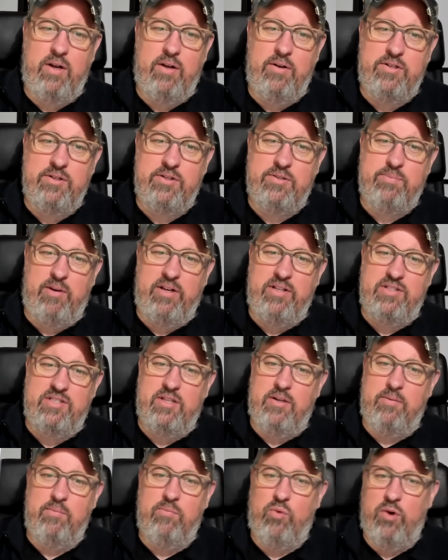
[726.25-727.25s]
It just might
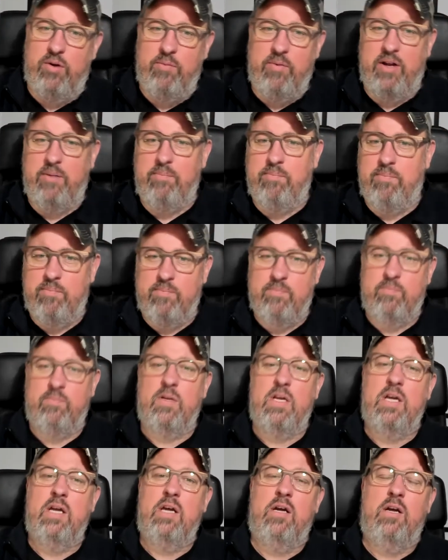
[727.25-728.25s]
sit in one of my
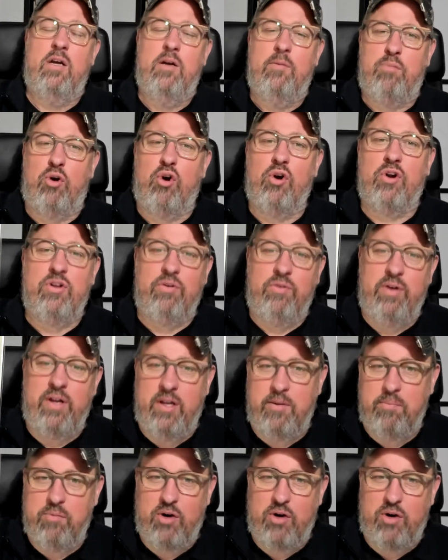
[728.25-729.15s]
percolating